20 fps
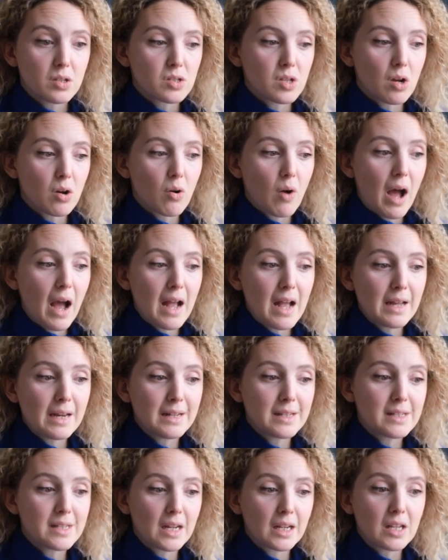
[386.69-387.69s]
So I
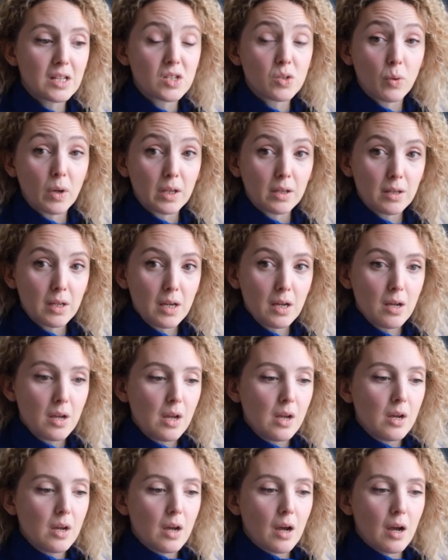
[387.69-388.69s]
added stickies quickly
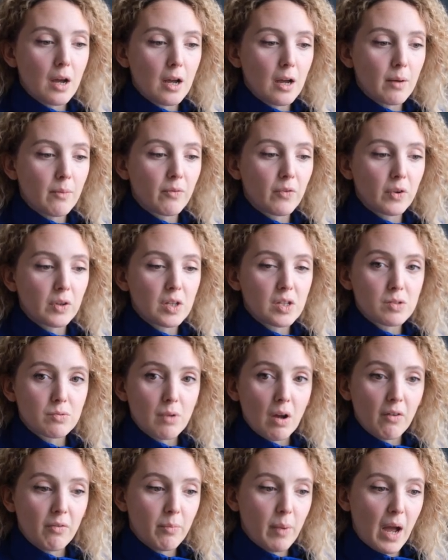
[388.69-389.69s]
for this
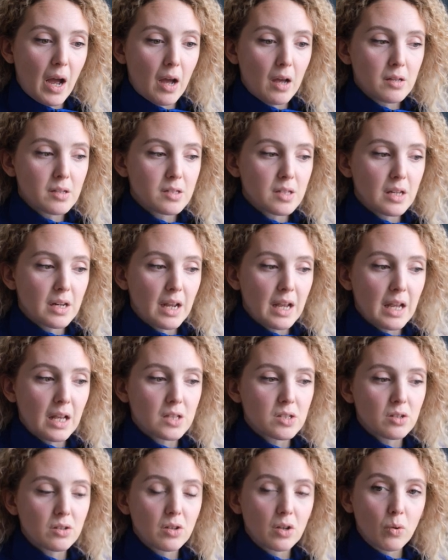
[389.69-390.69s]
rough pass, and I
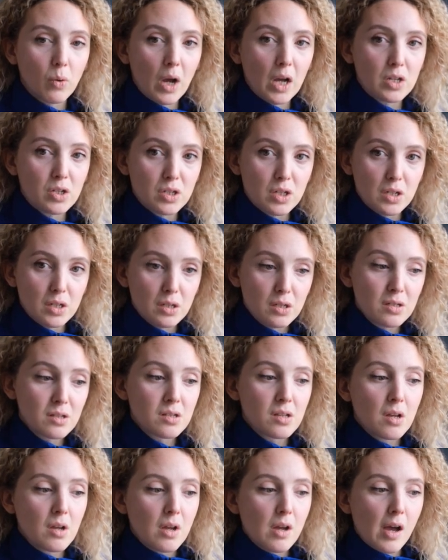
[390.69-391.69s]
answered the
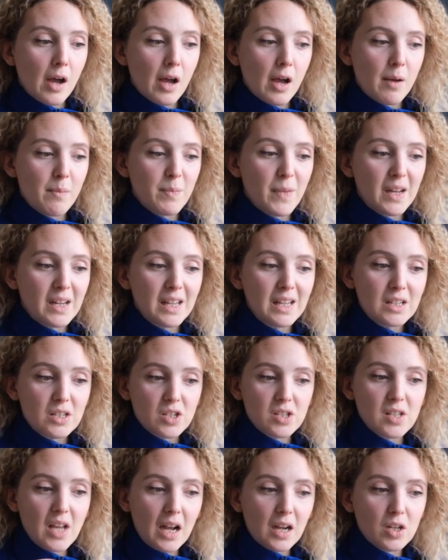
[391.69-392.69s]
questions that each
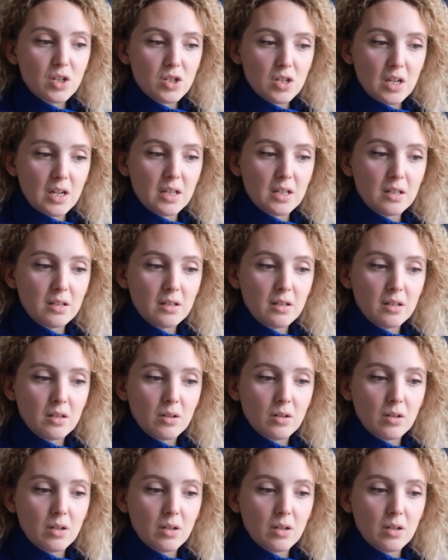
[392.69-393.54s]
section